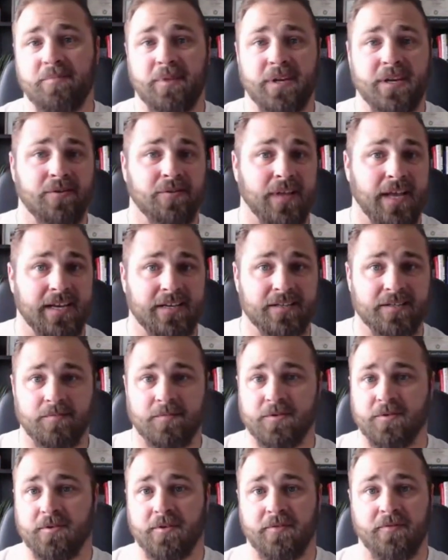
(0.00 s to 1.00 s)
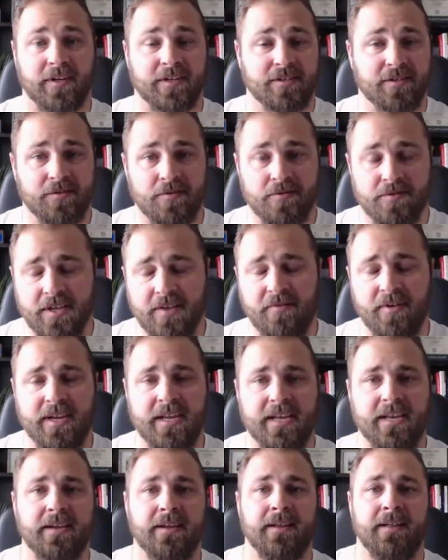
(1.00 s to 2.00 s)
but you like some sort of
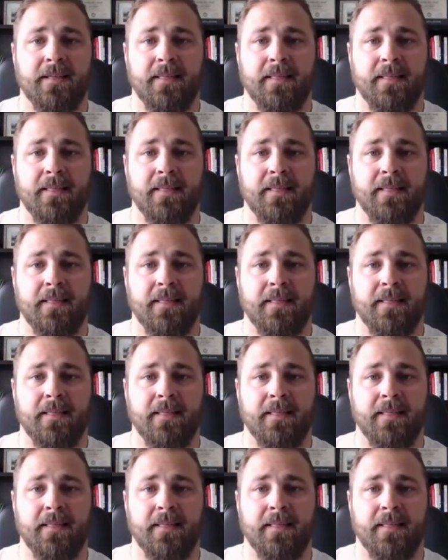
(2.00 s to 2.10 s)
exclusivity.